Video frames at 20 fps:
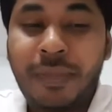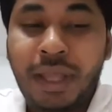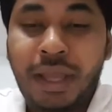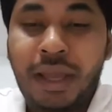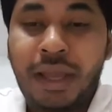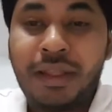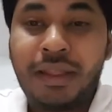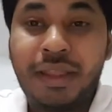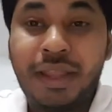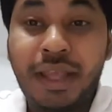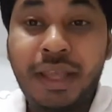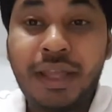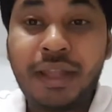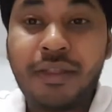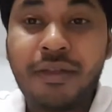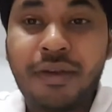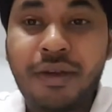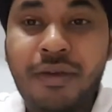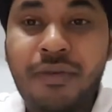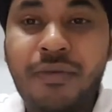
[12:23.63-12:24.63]
I think it's
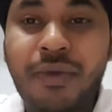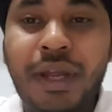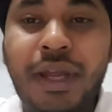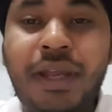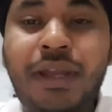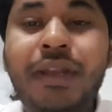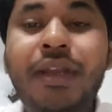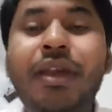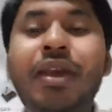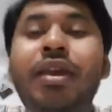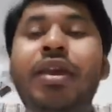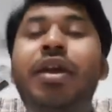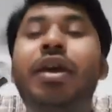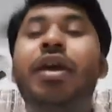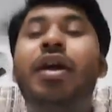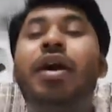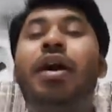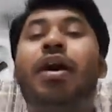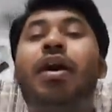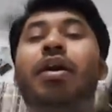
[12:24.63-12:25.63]
gonna rain
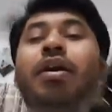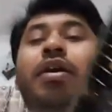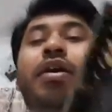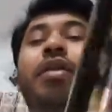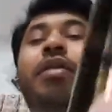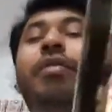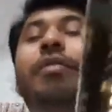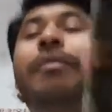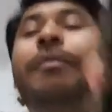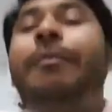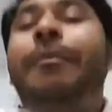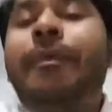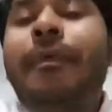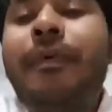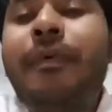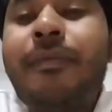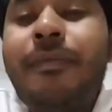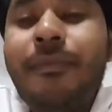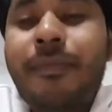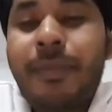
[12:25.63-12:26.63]

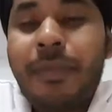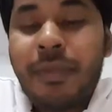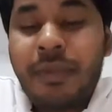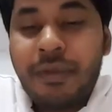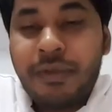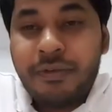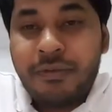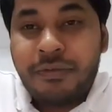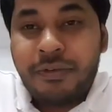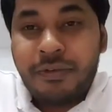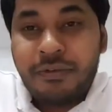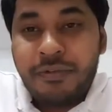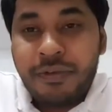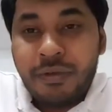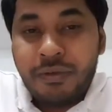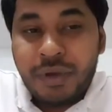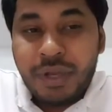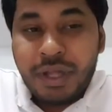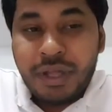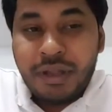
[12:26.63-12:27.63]
for a
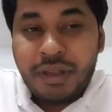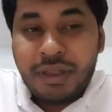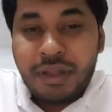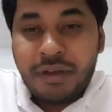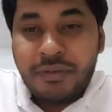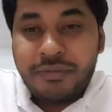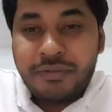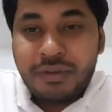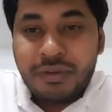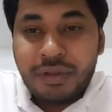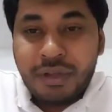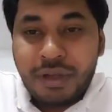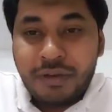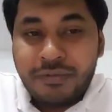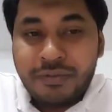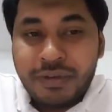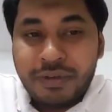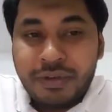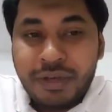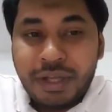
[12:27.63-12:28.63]
few days after
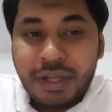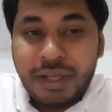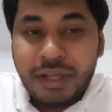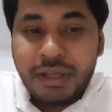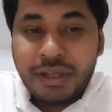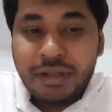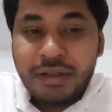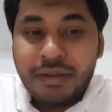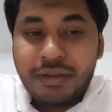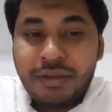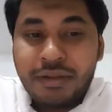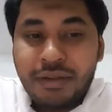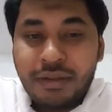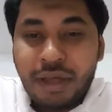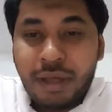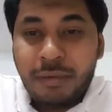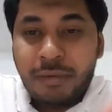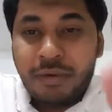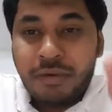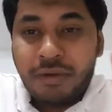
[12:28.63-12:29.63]
today. So
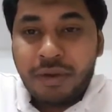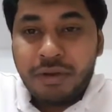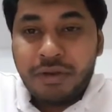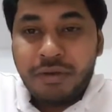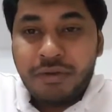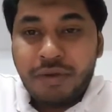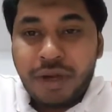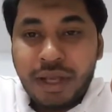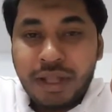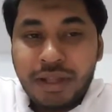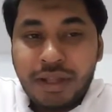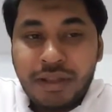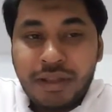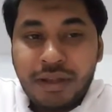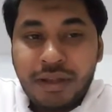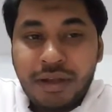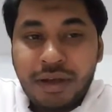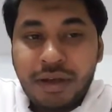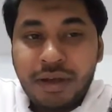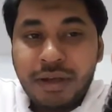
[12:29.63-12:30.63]
I'm going to try this a
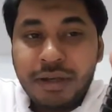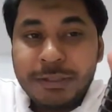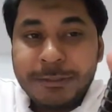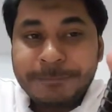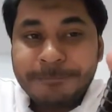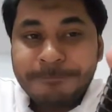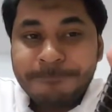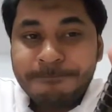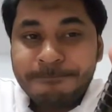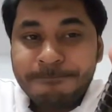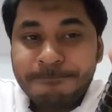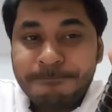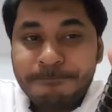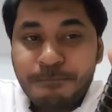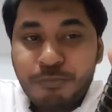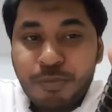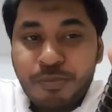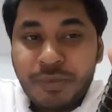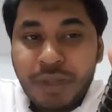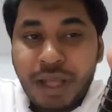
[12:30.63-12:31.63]
lot.
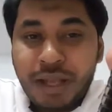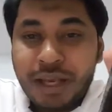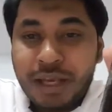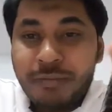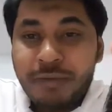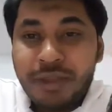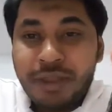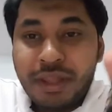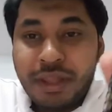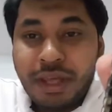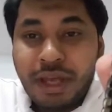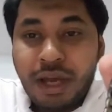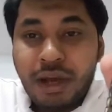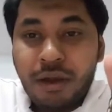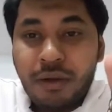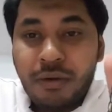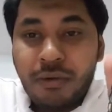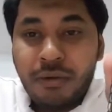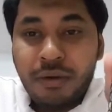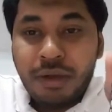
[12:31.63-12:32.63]
Let me see
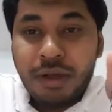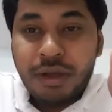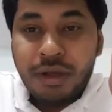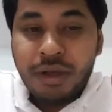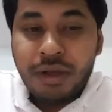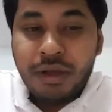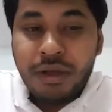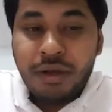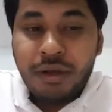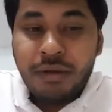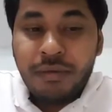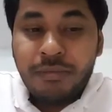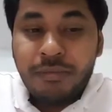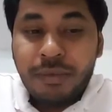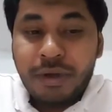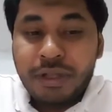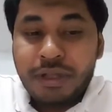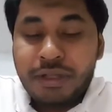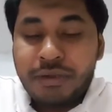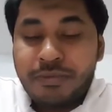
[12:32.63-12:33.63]
how
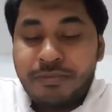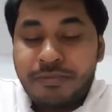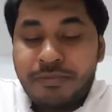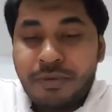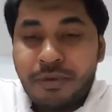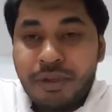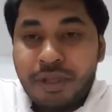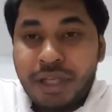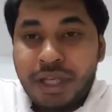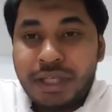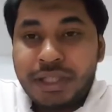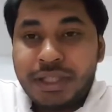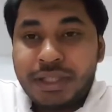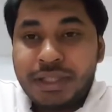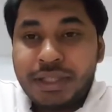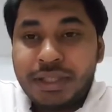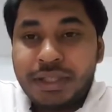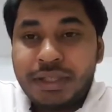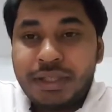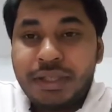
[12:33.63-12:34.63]
much
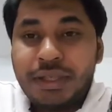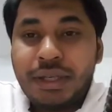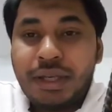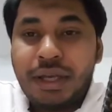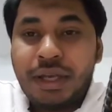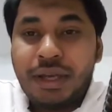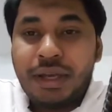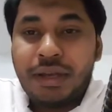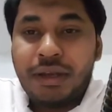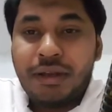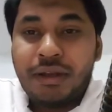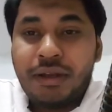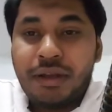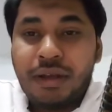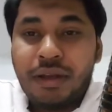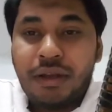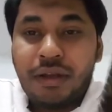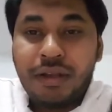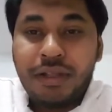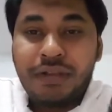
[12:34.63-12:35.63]
projection and
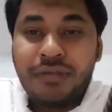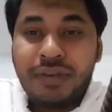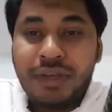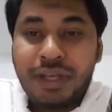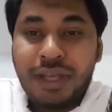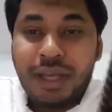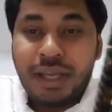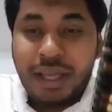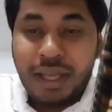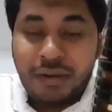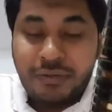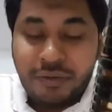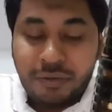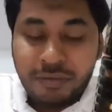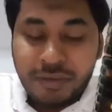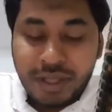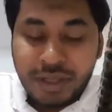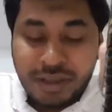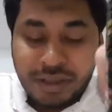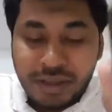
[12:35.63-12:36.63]
longevity I get from
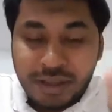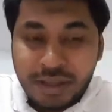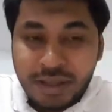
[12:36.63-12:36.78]
this.